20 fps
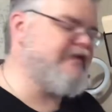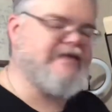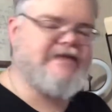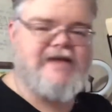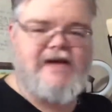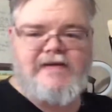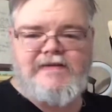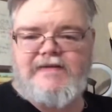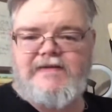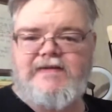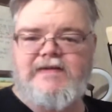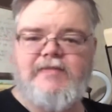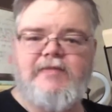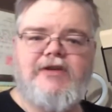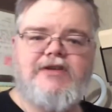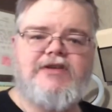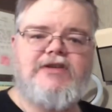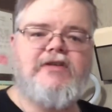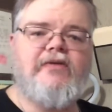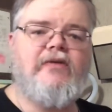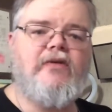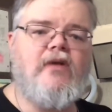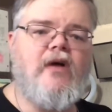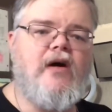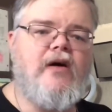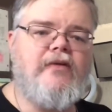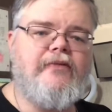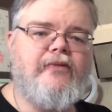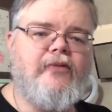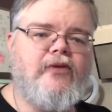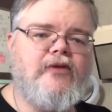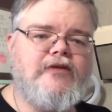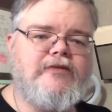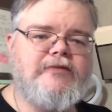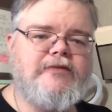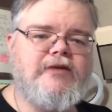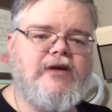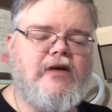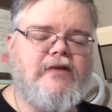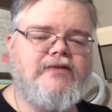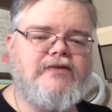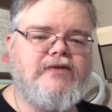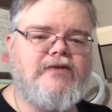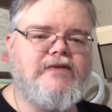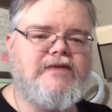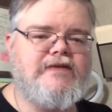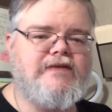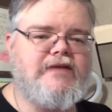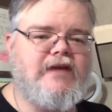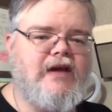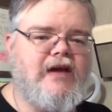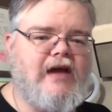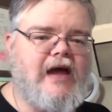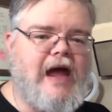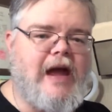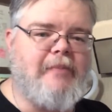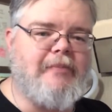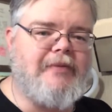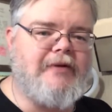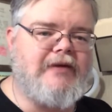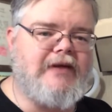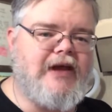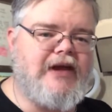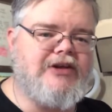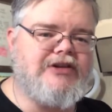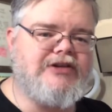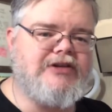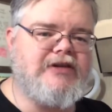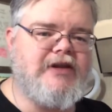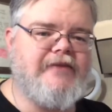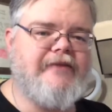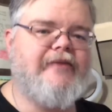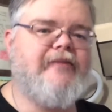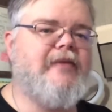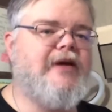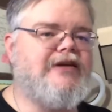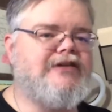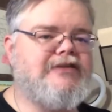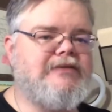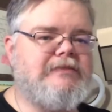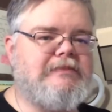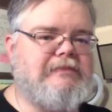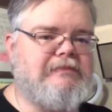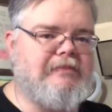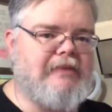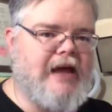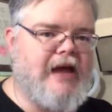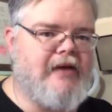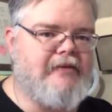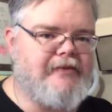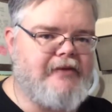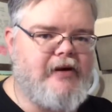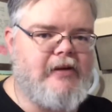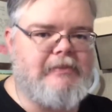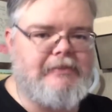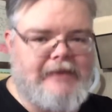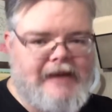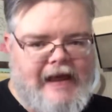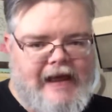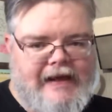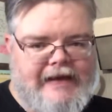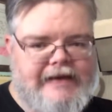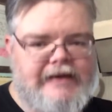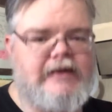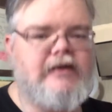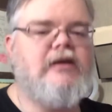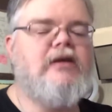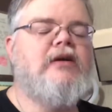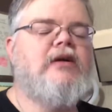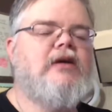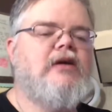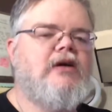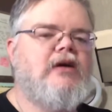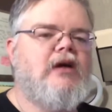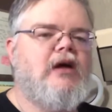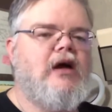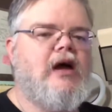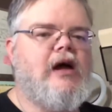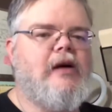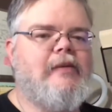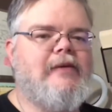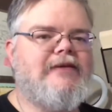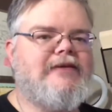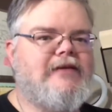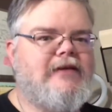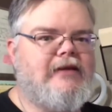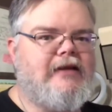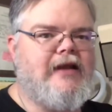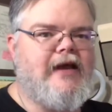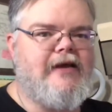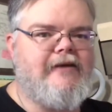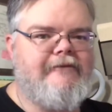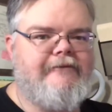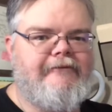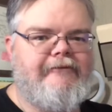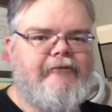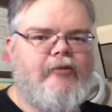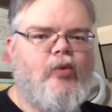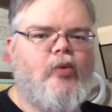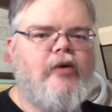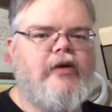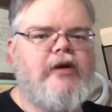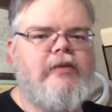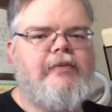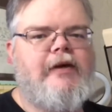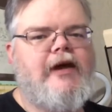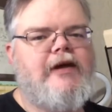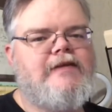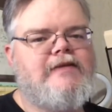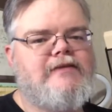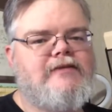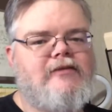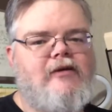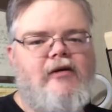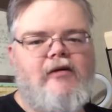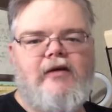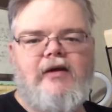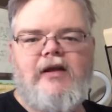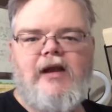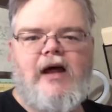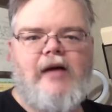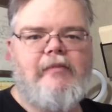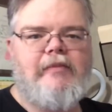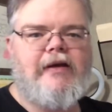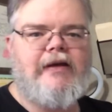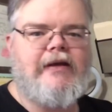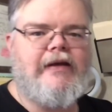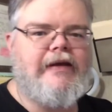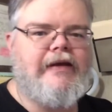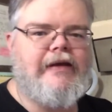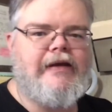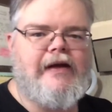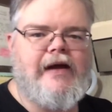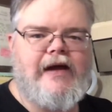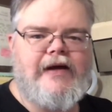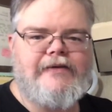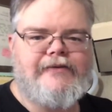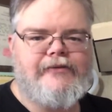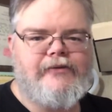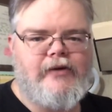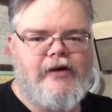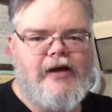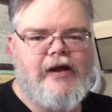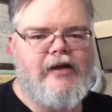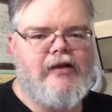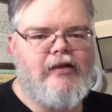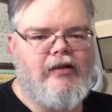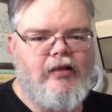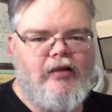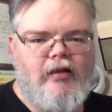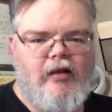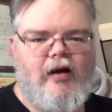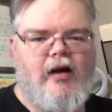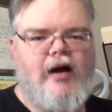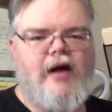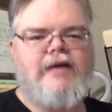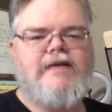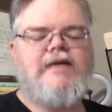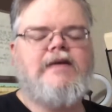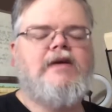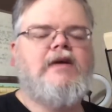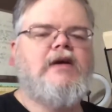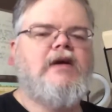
Texas Commission of Law Enforcement Officers application information background packet. It's at like 40 pages long, and I mean it asks for a lot.